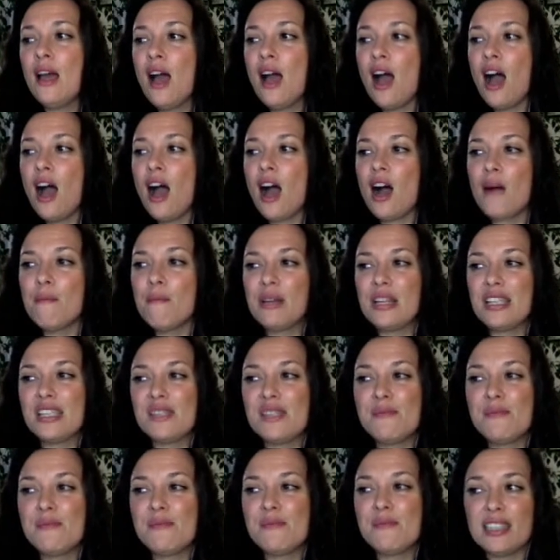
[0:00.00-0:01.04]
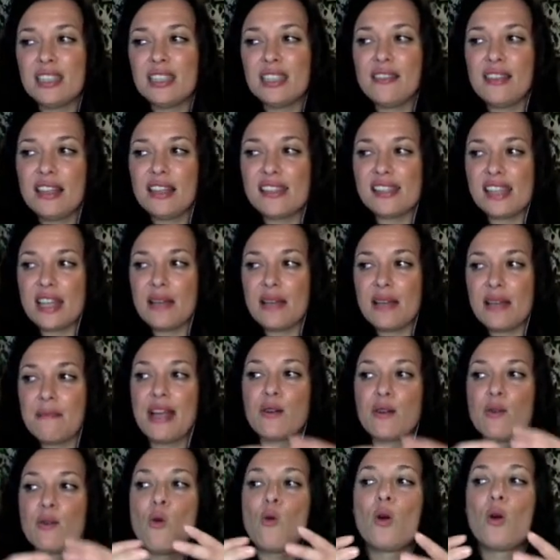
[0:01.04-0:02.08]
but it's basically things like
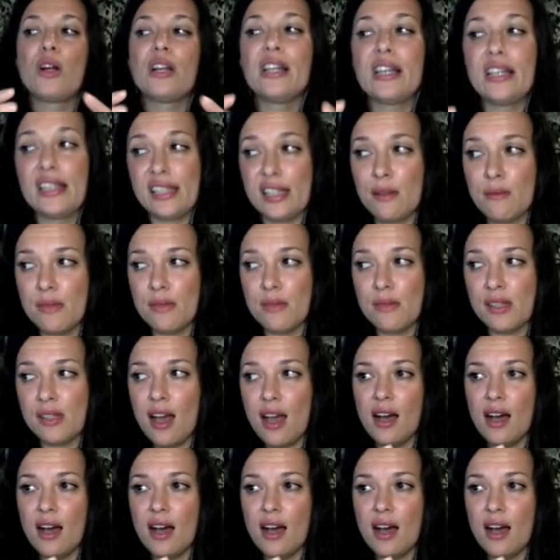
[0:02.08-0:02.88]
microorganisms,